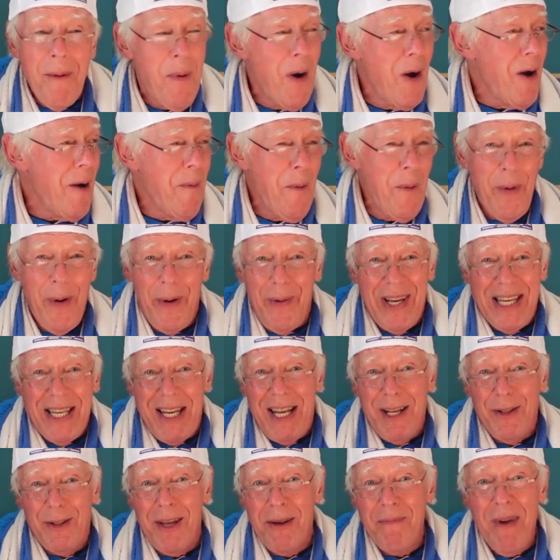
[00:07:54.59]
But we
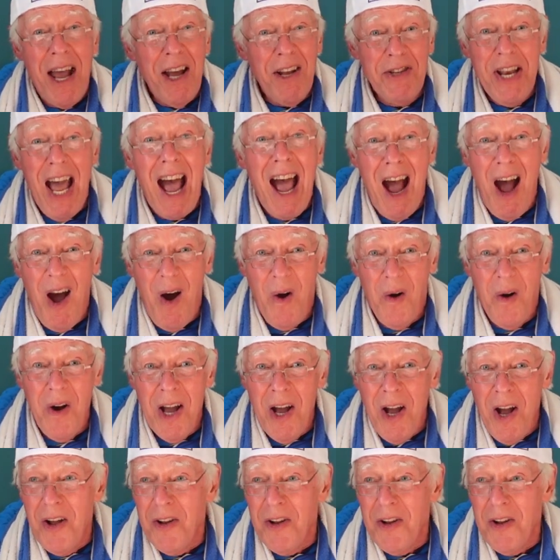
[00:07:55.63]
need them now,